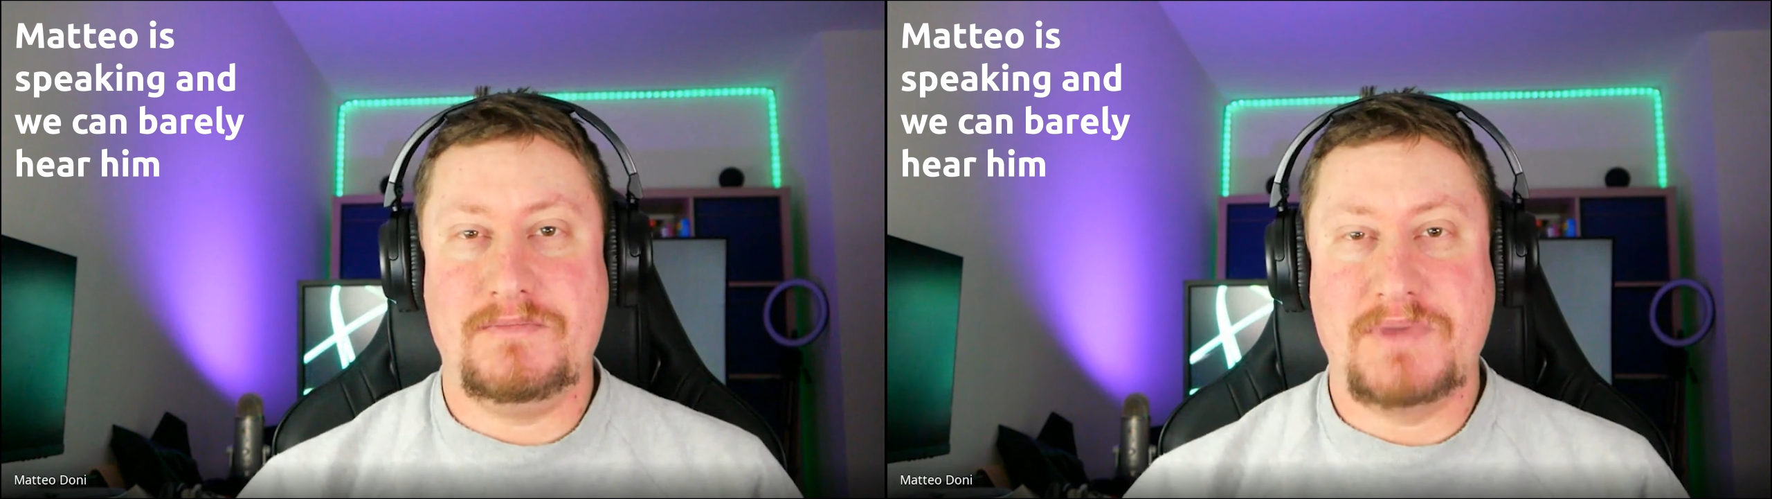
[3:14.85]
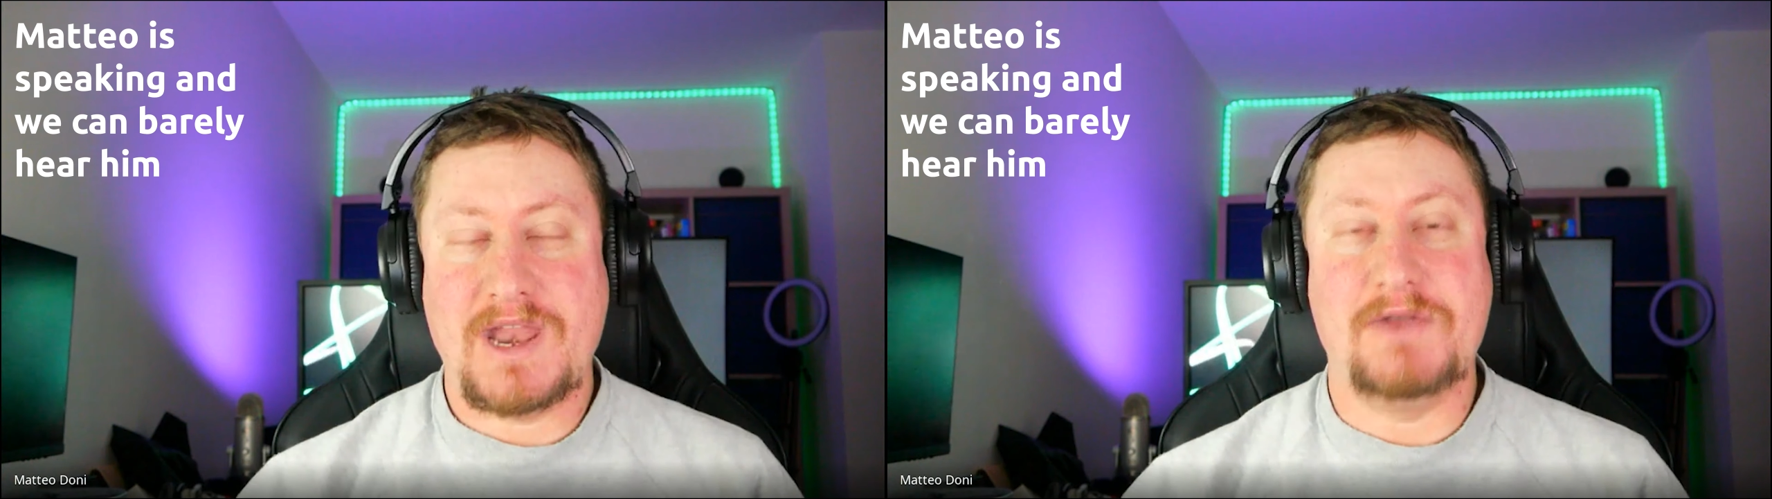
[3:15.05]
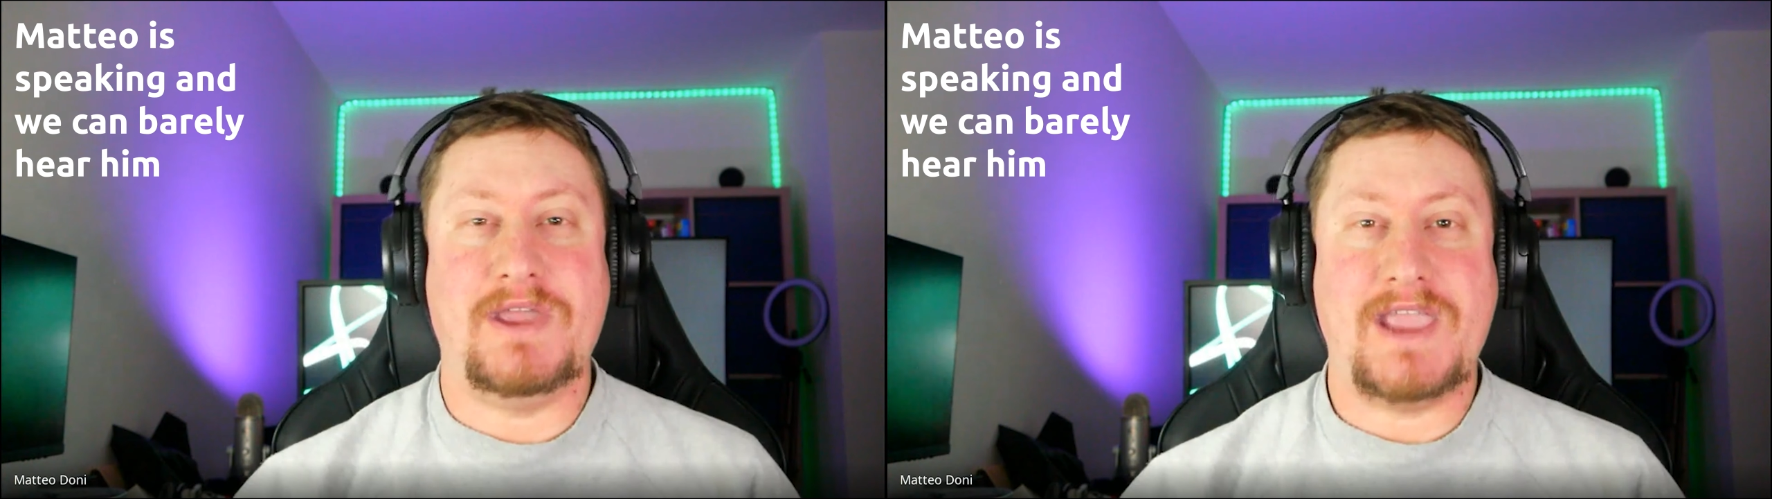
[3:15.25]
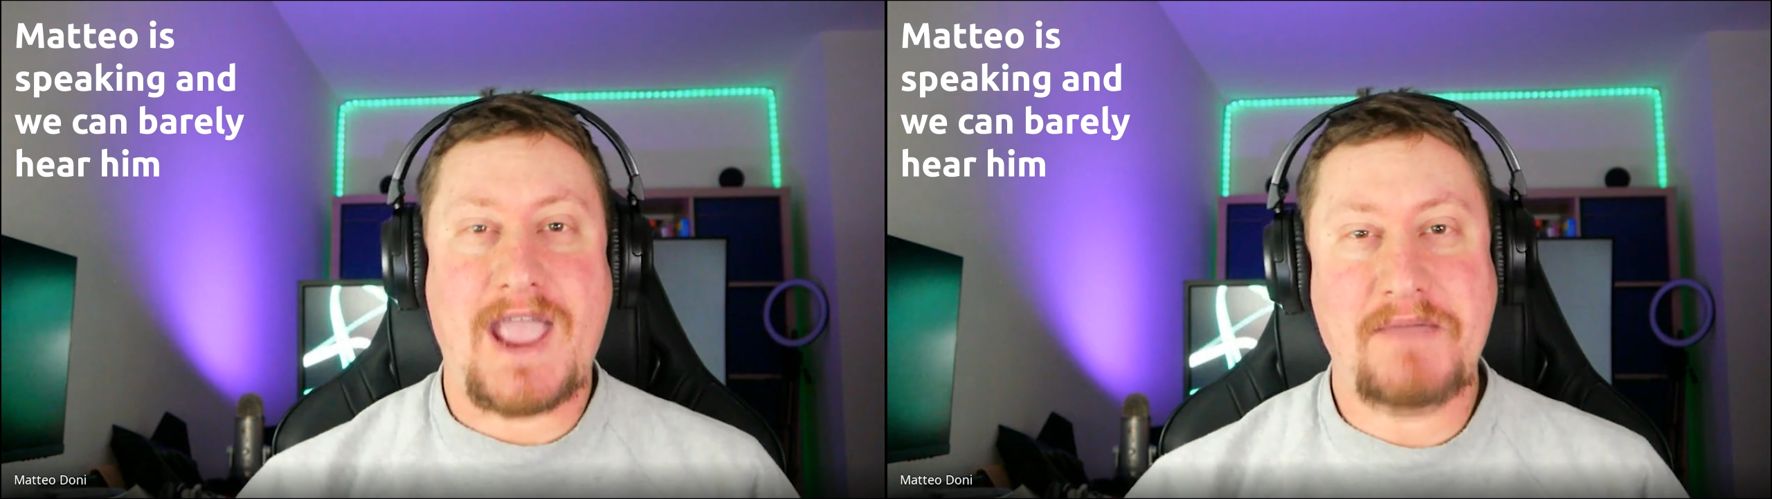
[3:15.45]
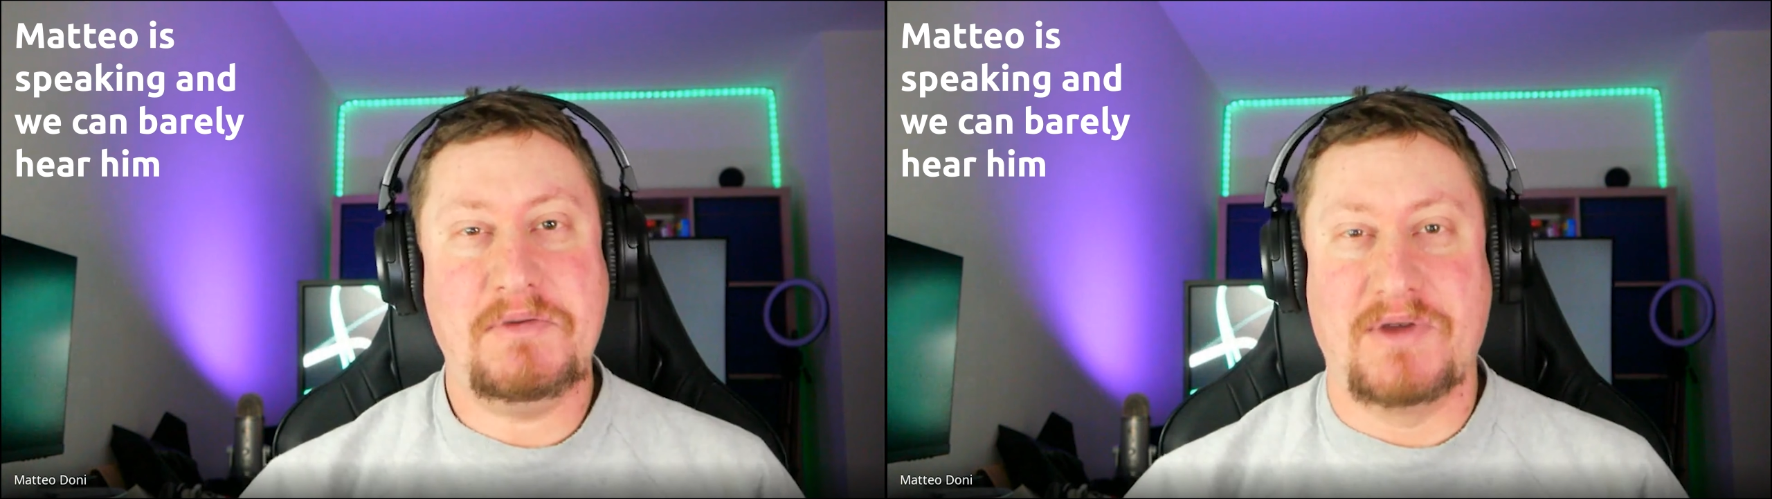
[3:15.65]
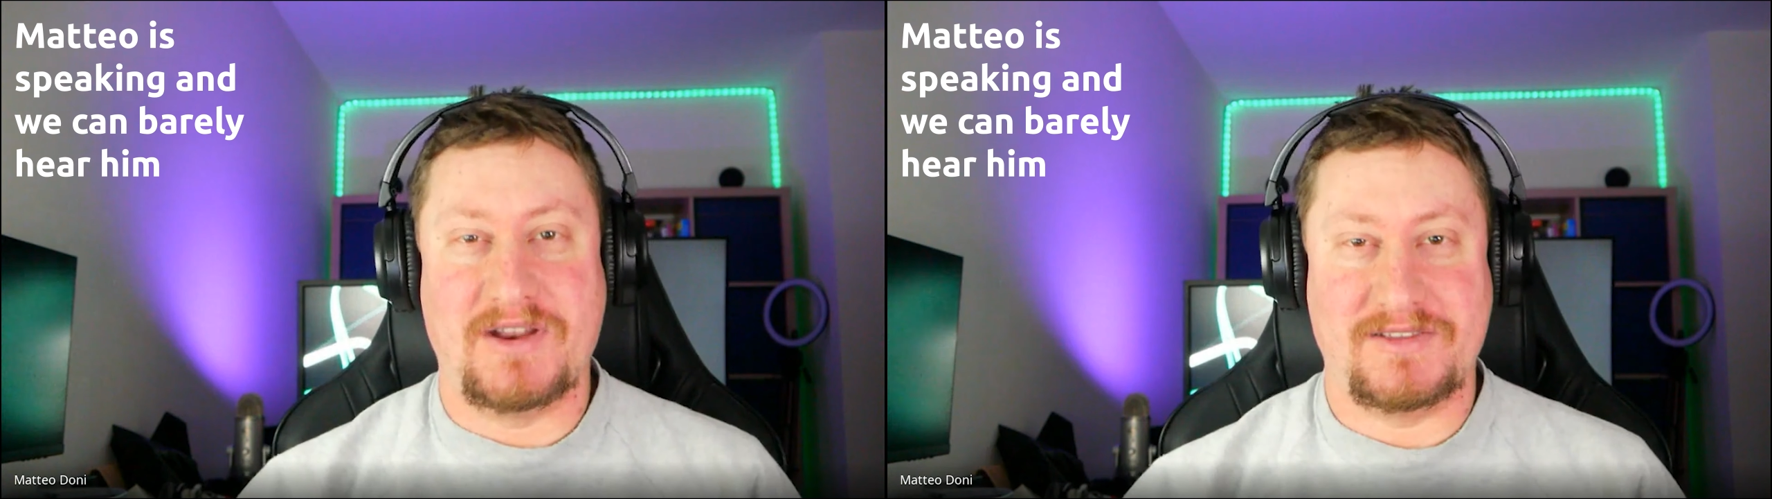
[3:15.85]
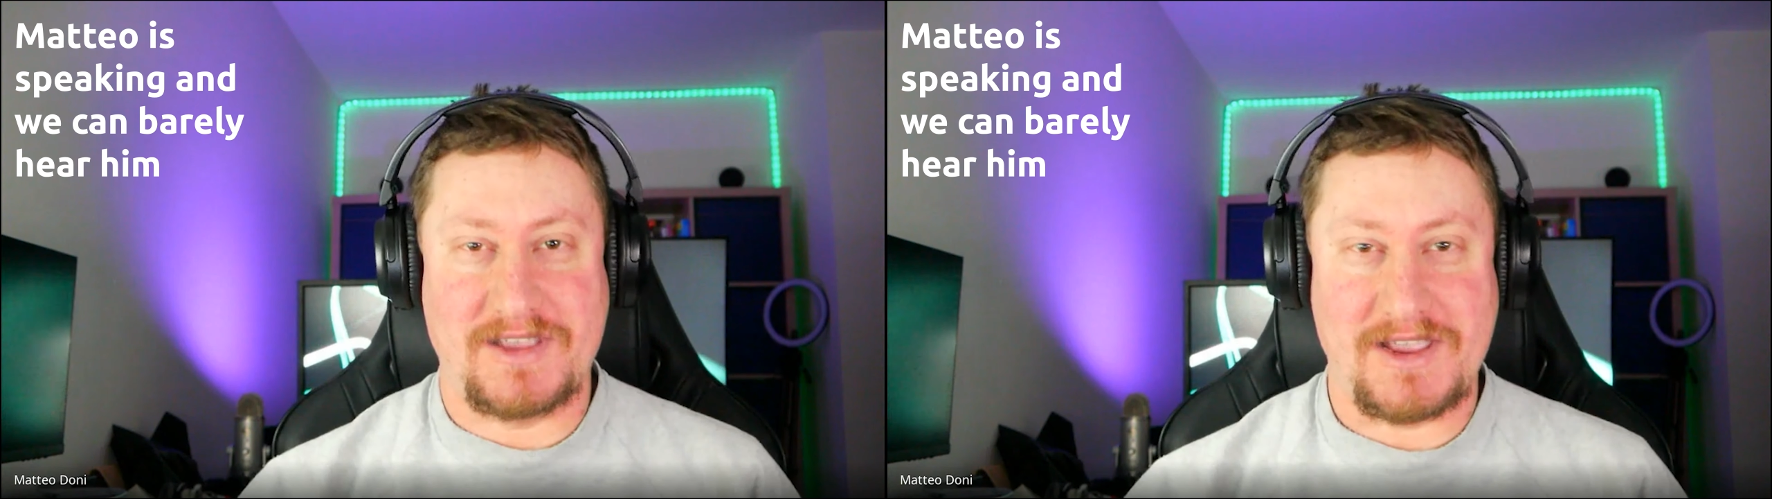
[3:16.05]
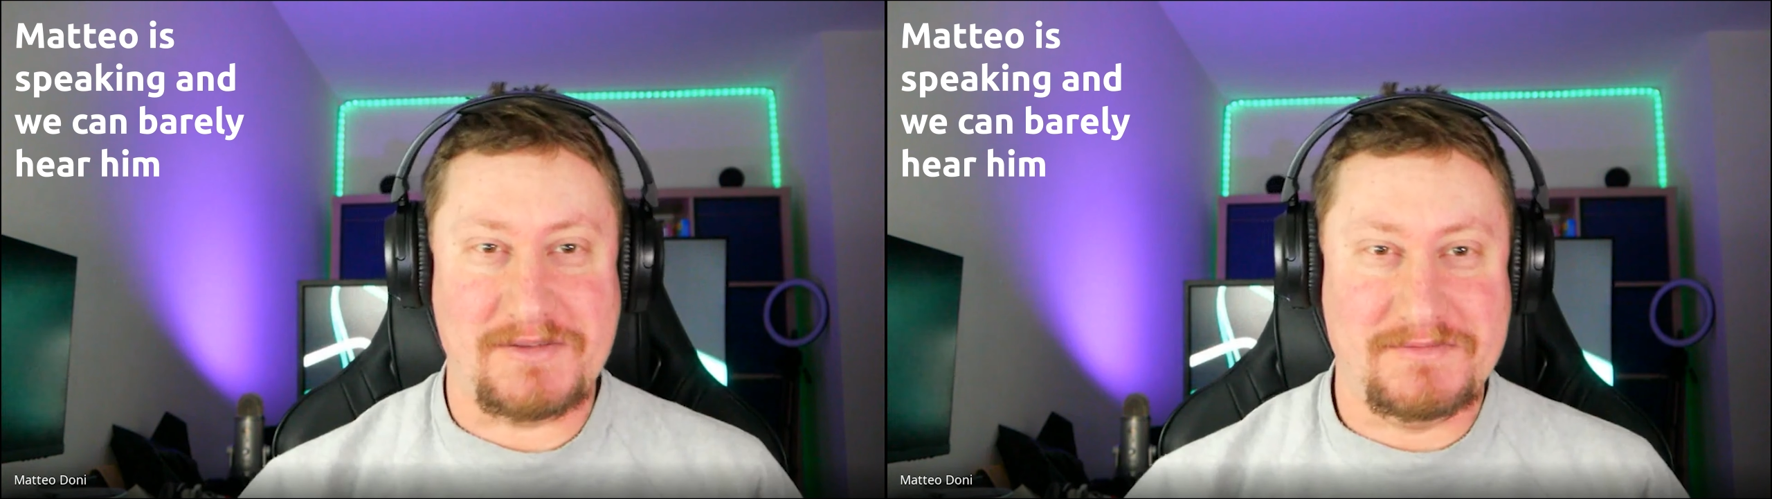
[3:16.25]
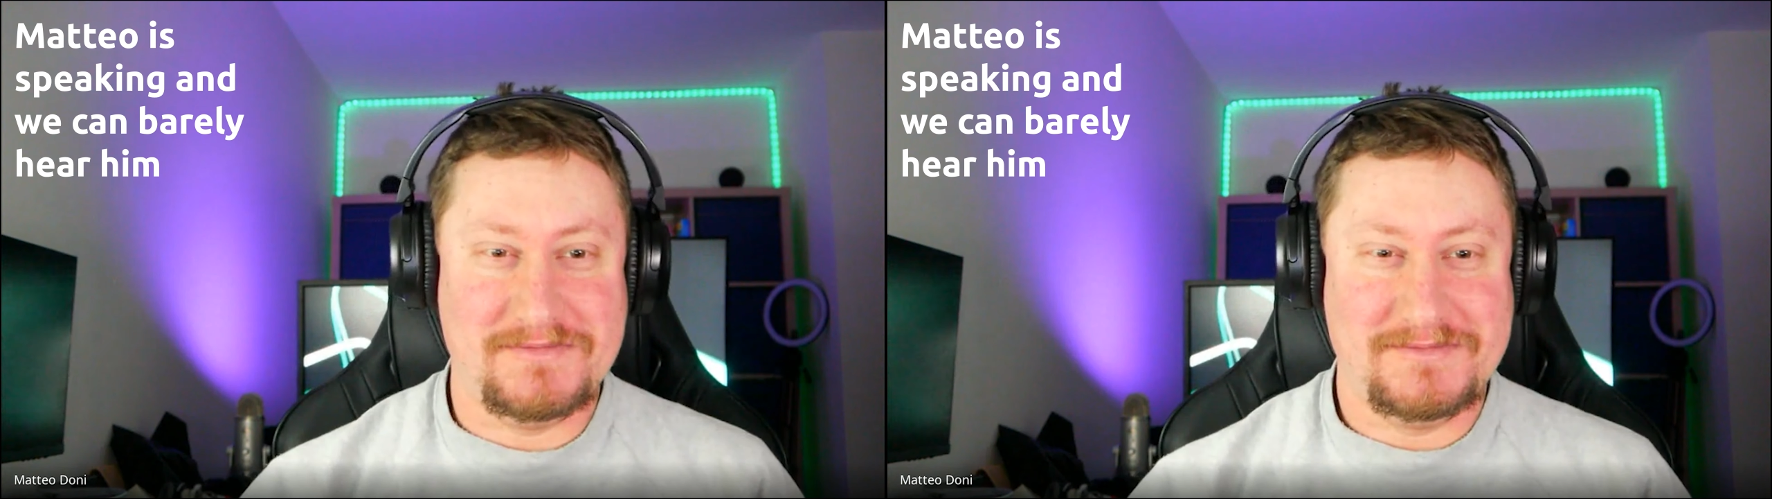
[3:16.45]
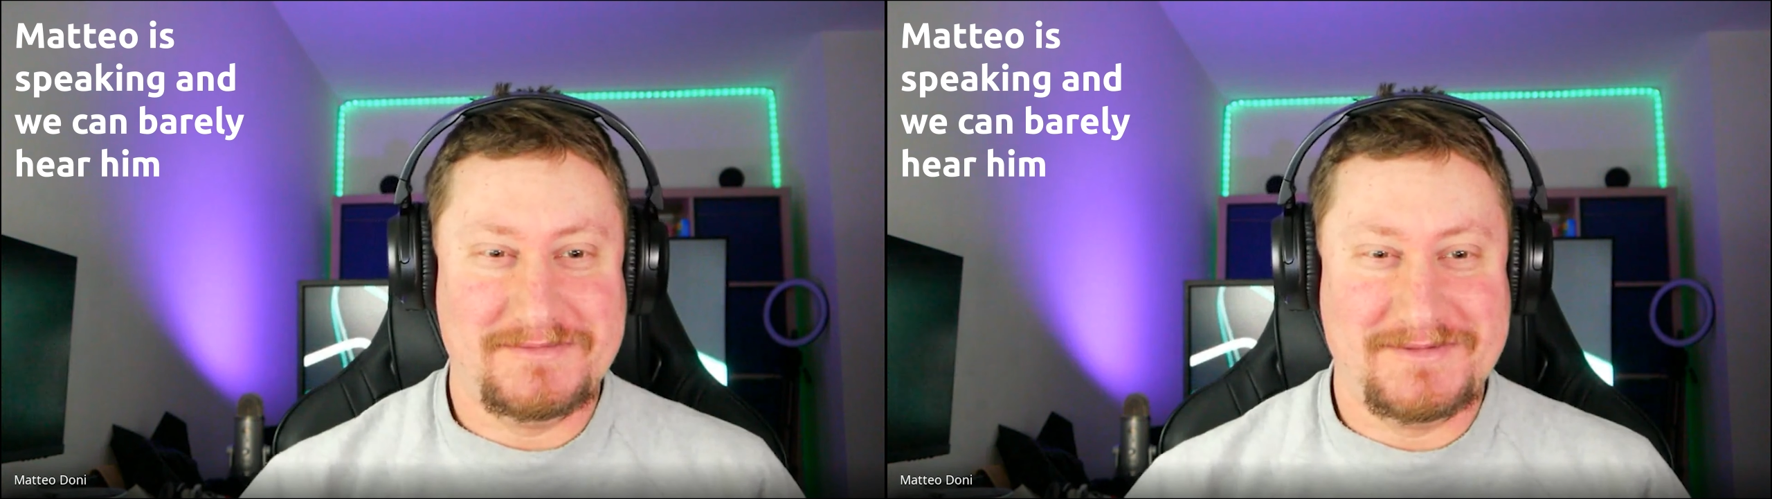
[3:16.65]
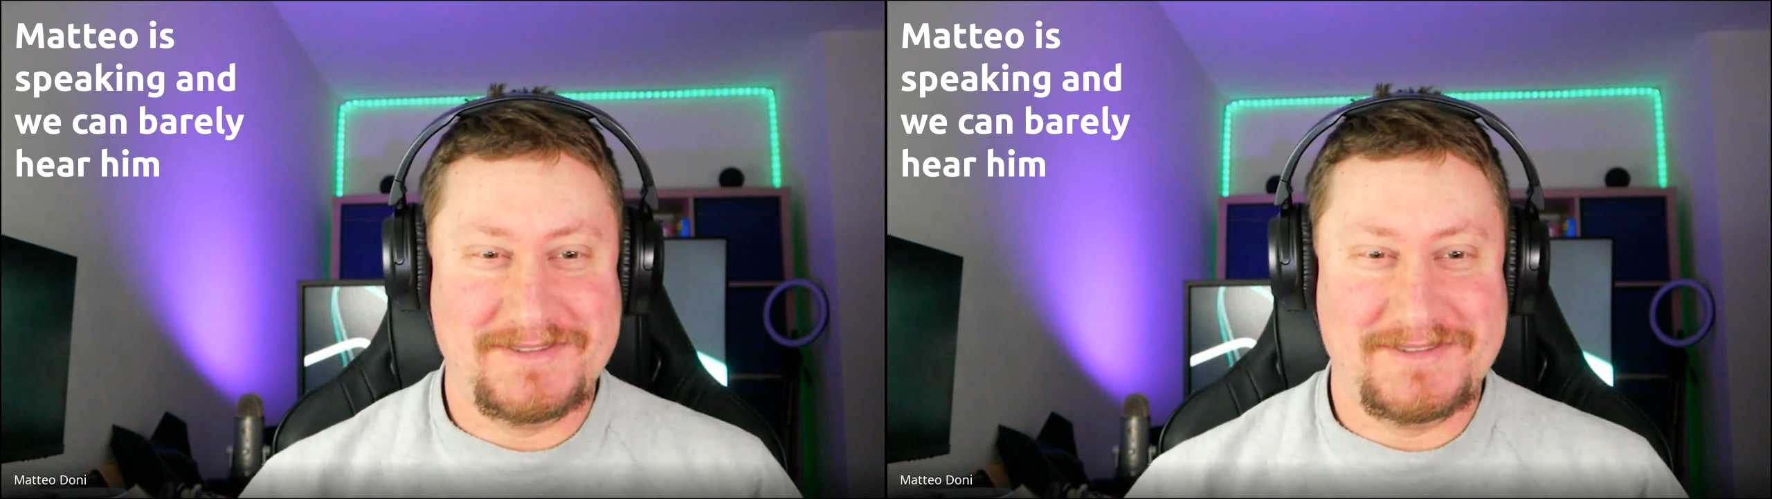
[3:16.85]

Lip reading: But anyway, happy birthday.